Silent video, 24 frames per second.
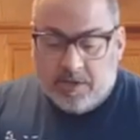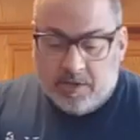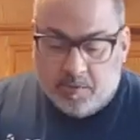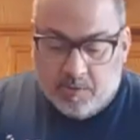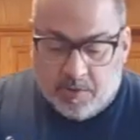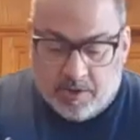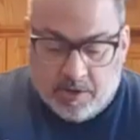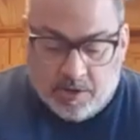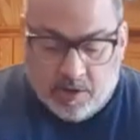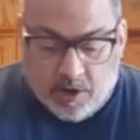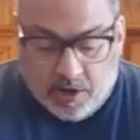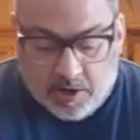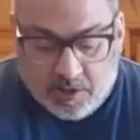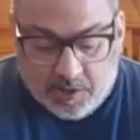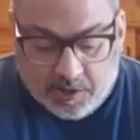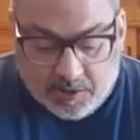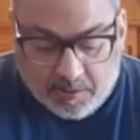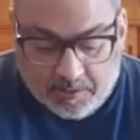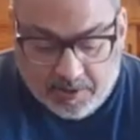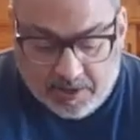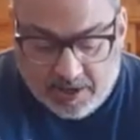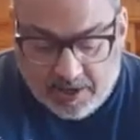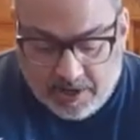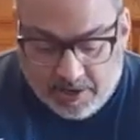knock some of
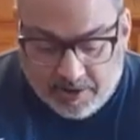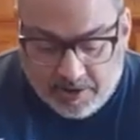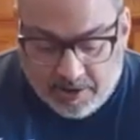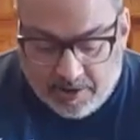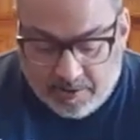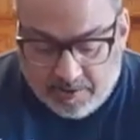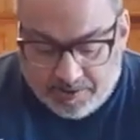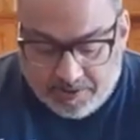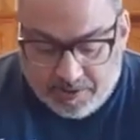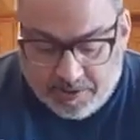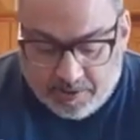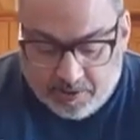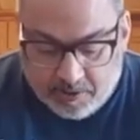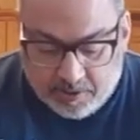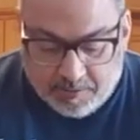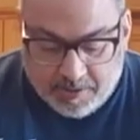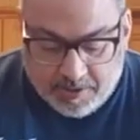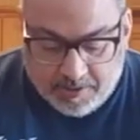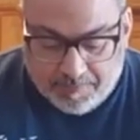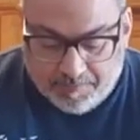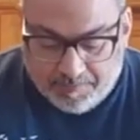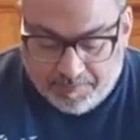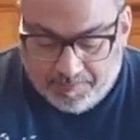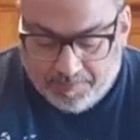the air out a little bit,
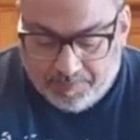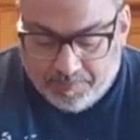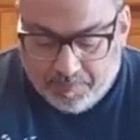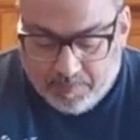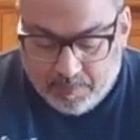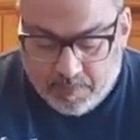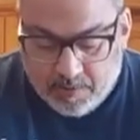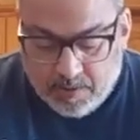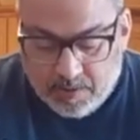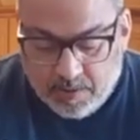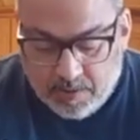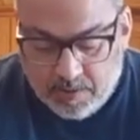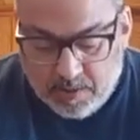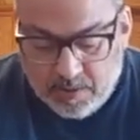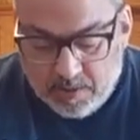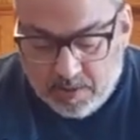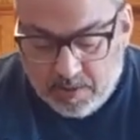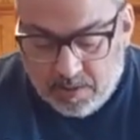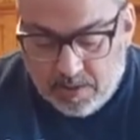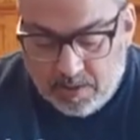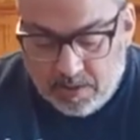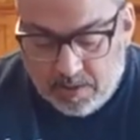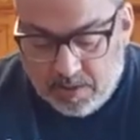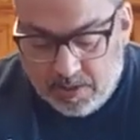
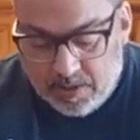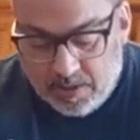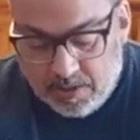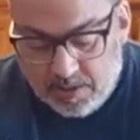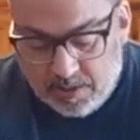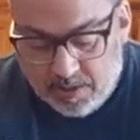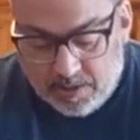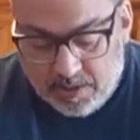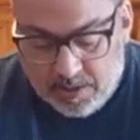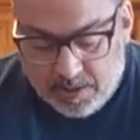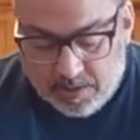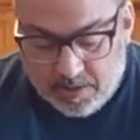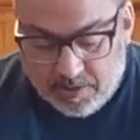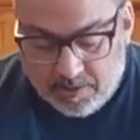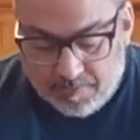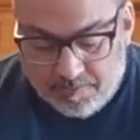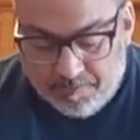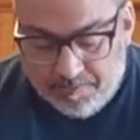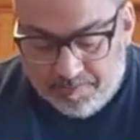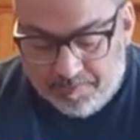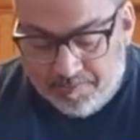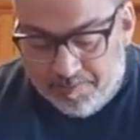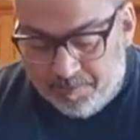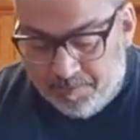and
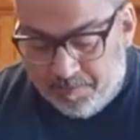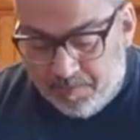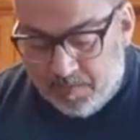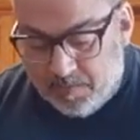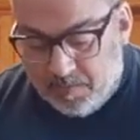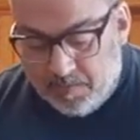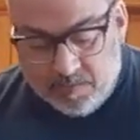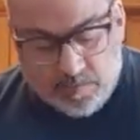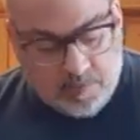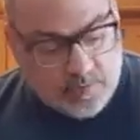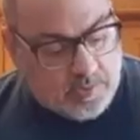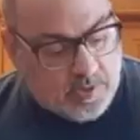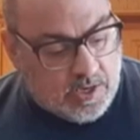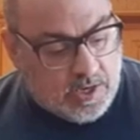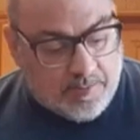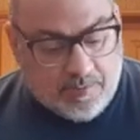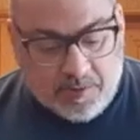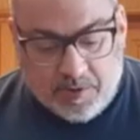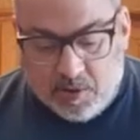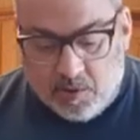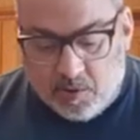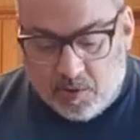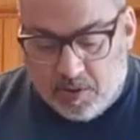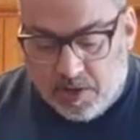keep the
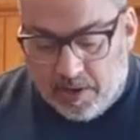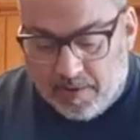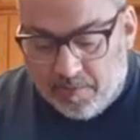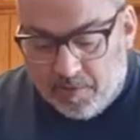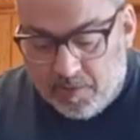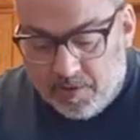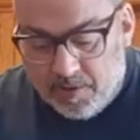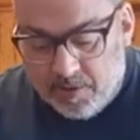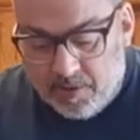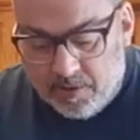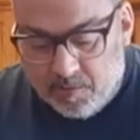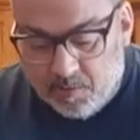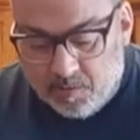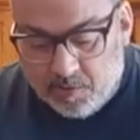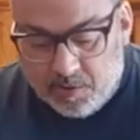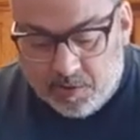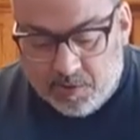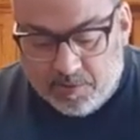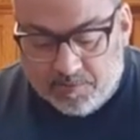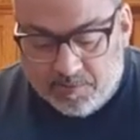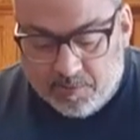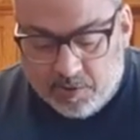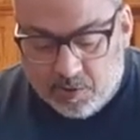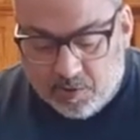dough covered with some
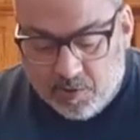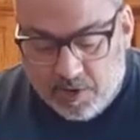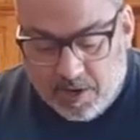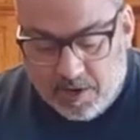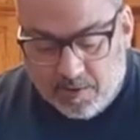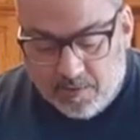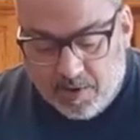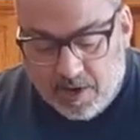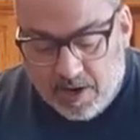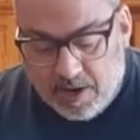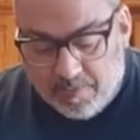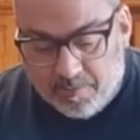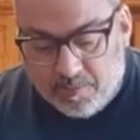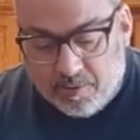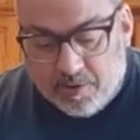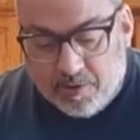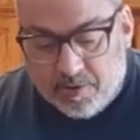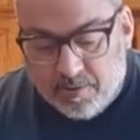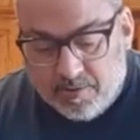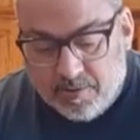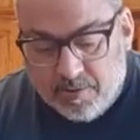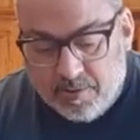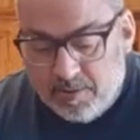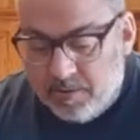saran wrap or
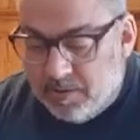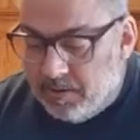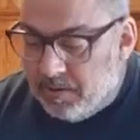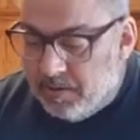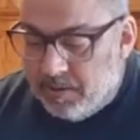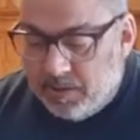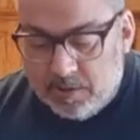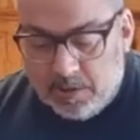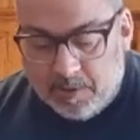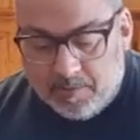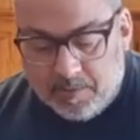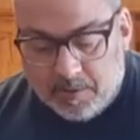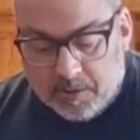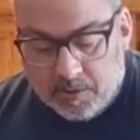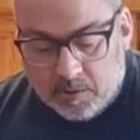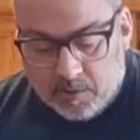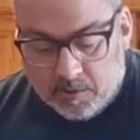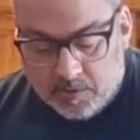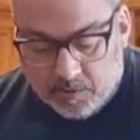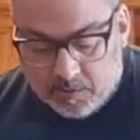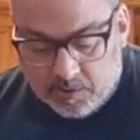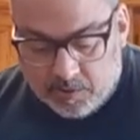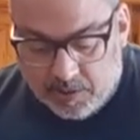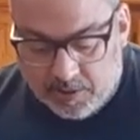something along
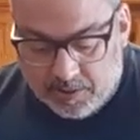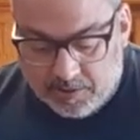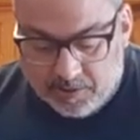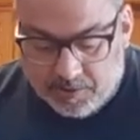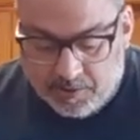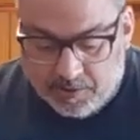those lines,